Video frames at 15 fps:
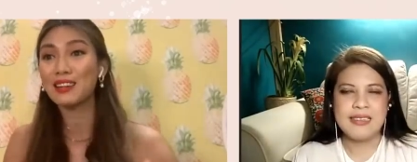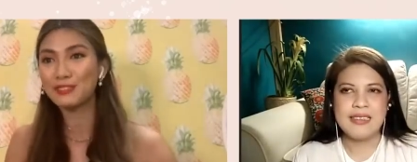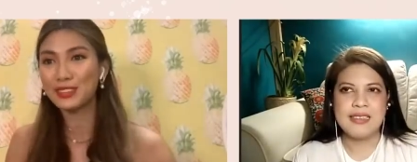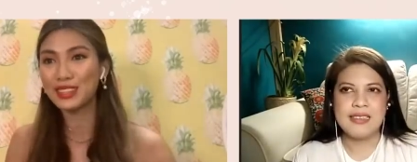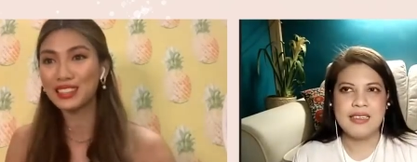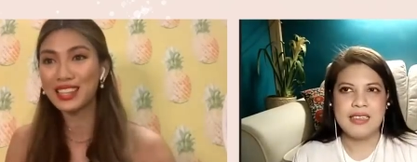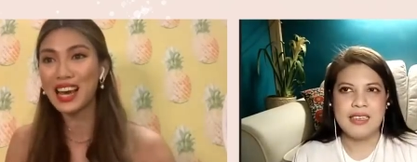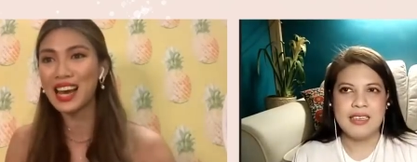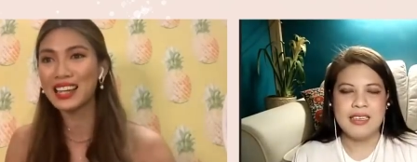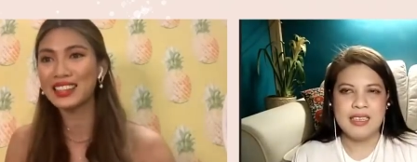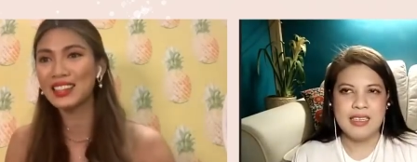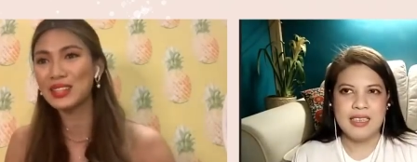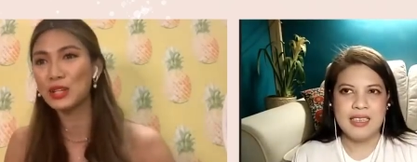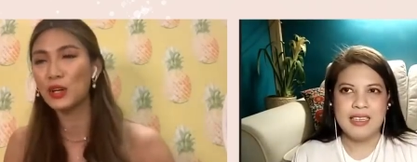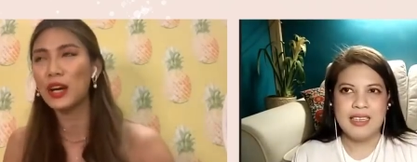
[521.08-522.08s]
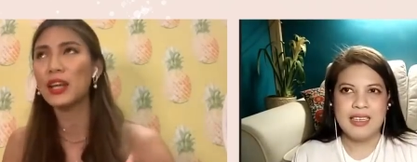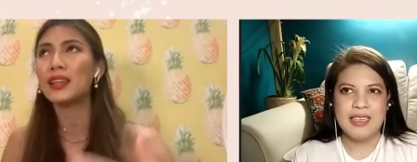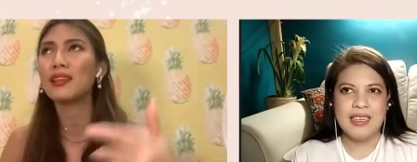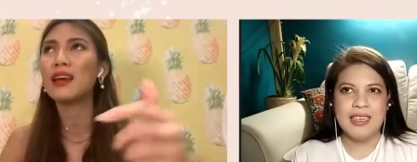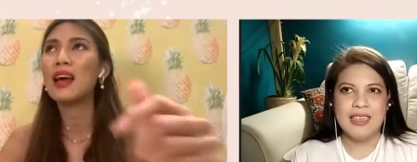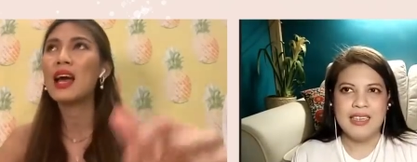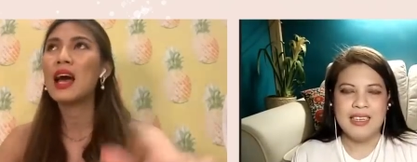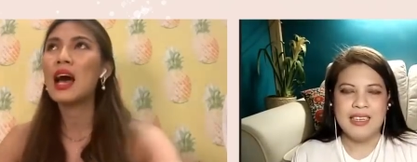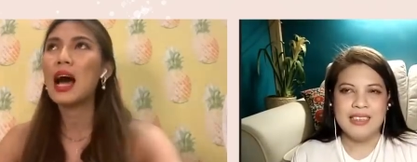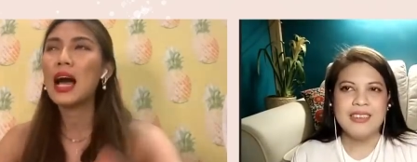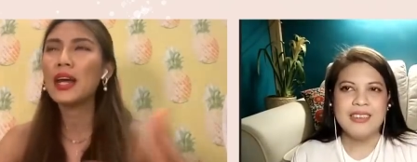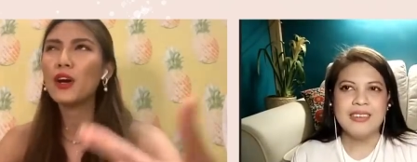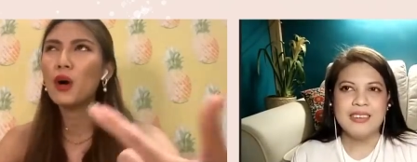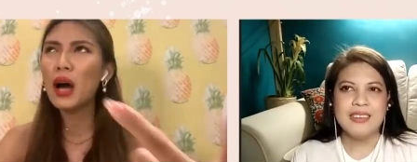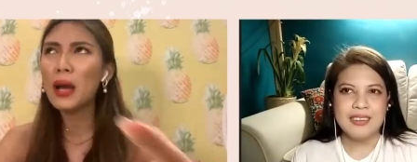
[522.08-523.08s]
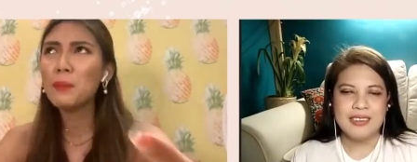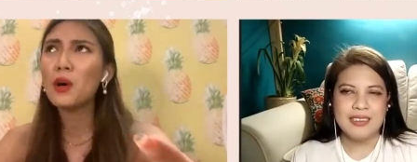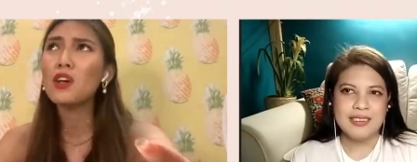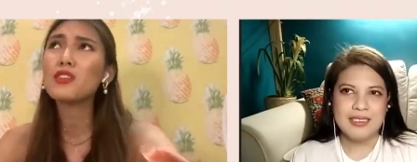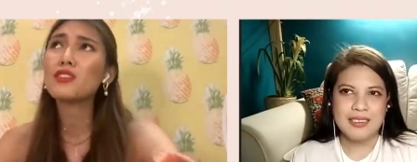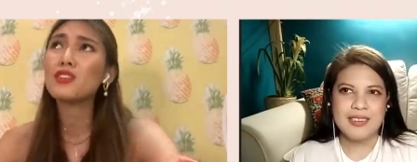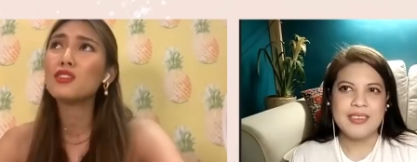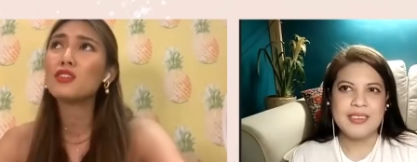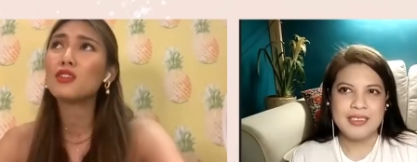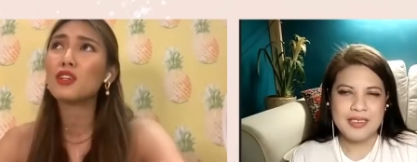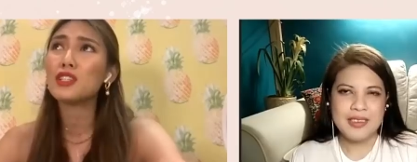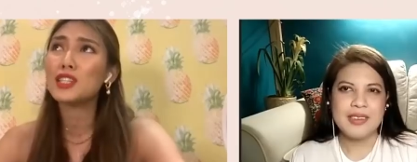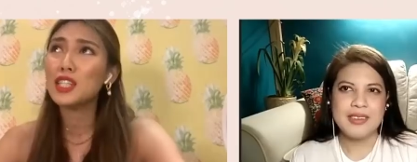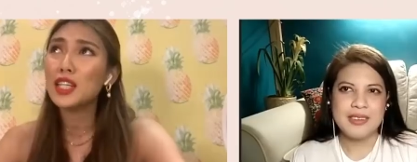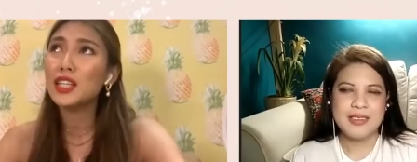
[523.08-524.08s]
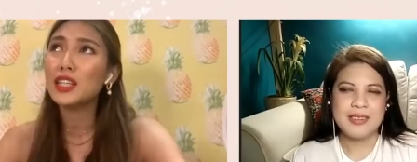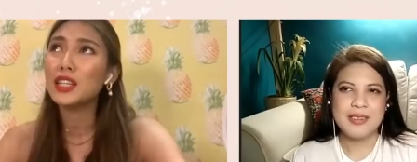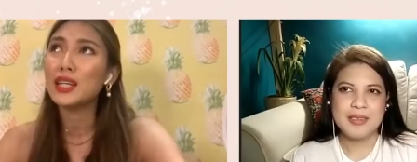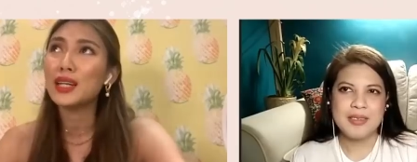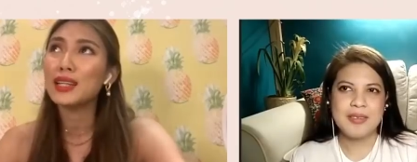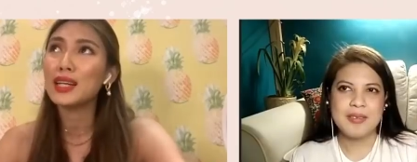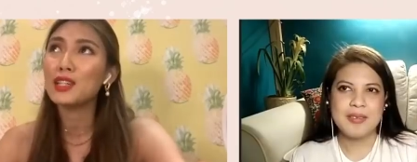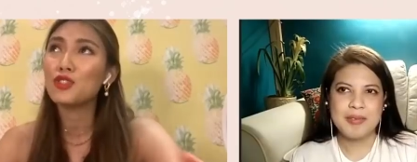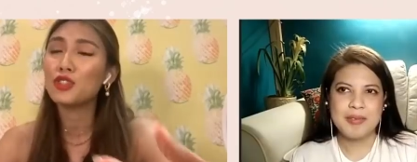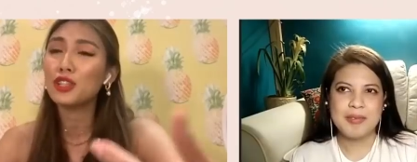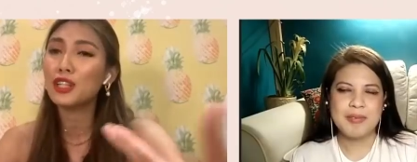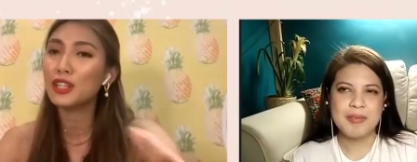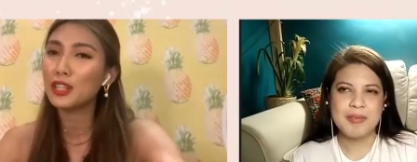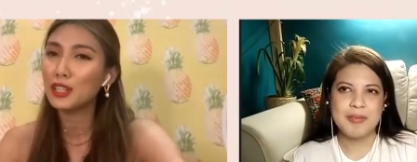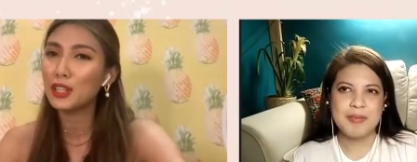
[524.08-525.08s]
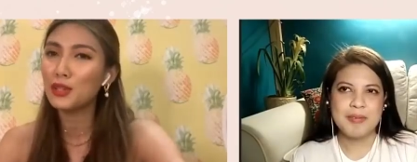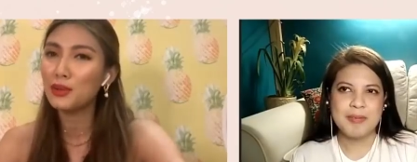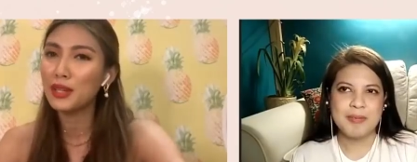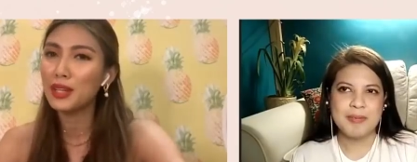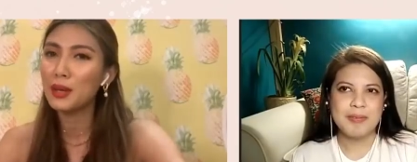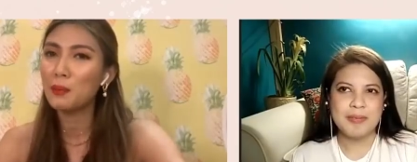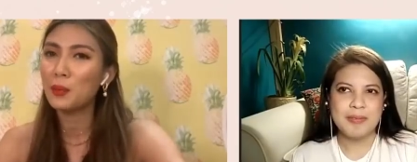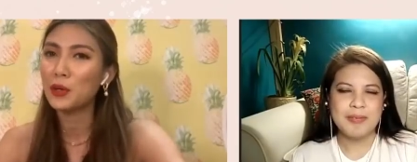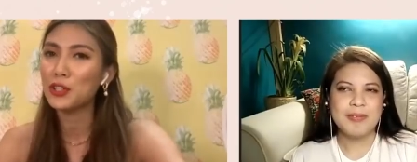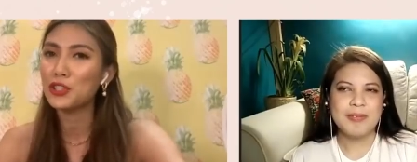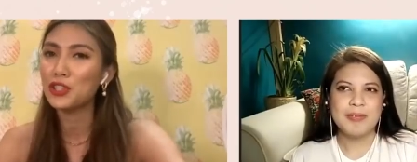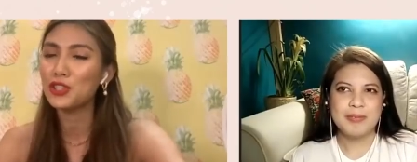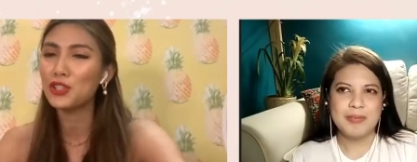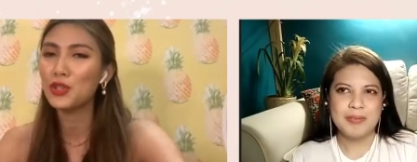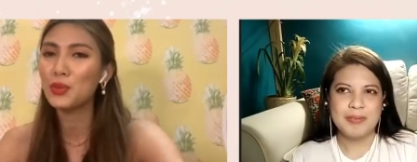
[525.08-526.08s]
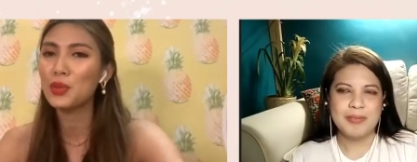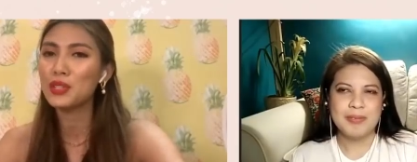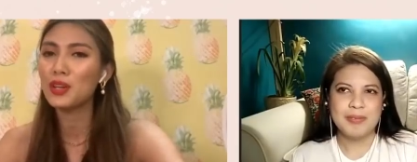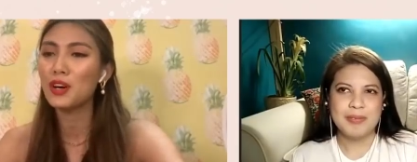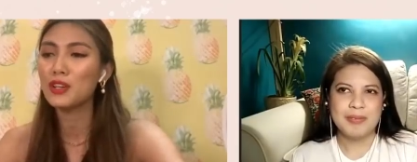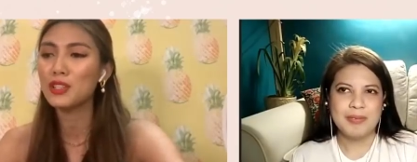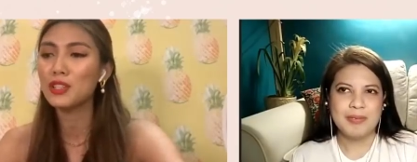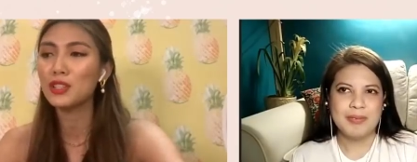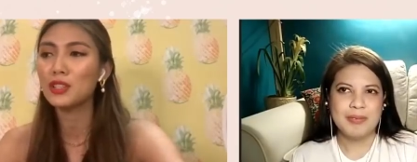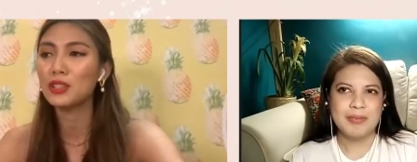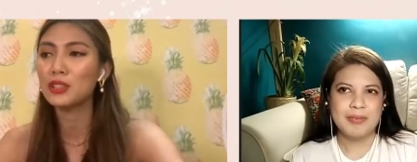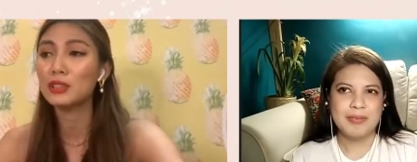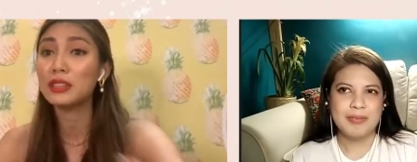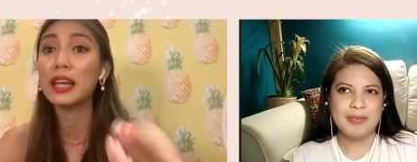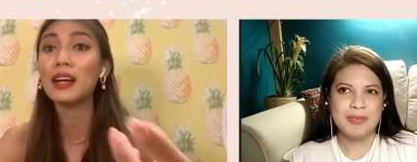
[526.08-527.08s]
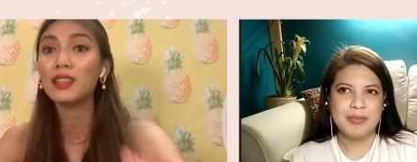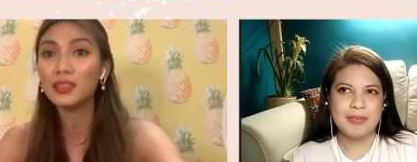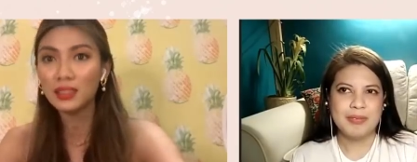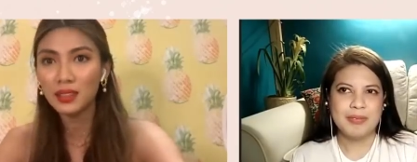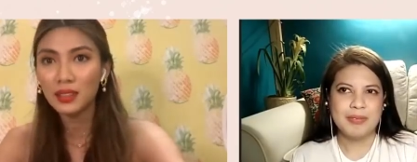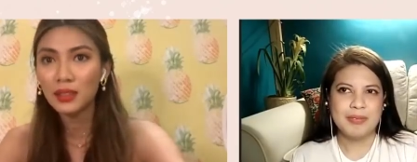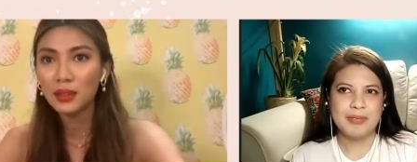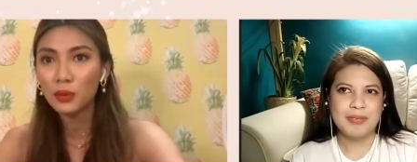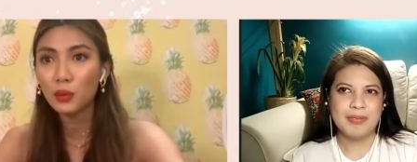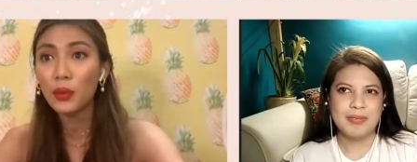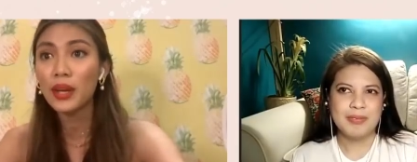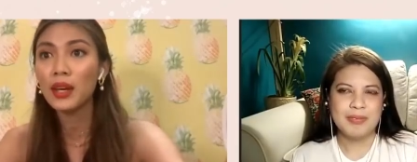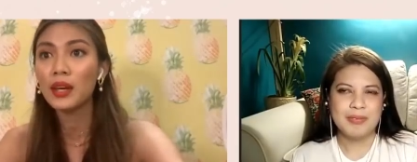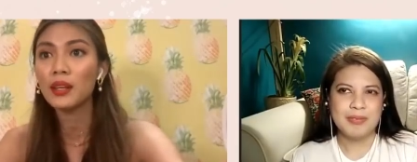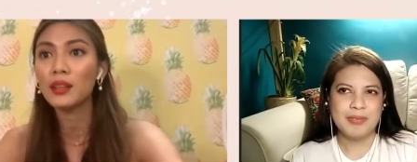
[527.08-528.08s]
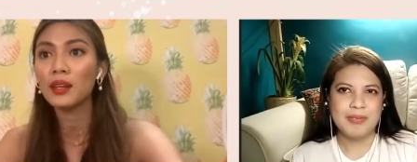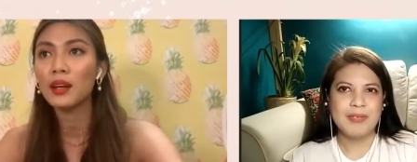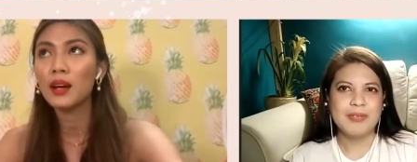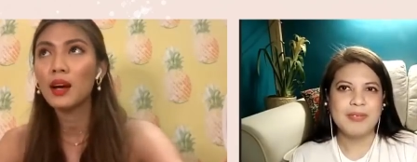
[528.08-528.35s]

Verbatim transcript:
Speaker 1: after that, you know. And I, I'm also considering that during her Q&A portion, she was also dealt with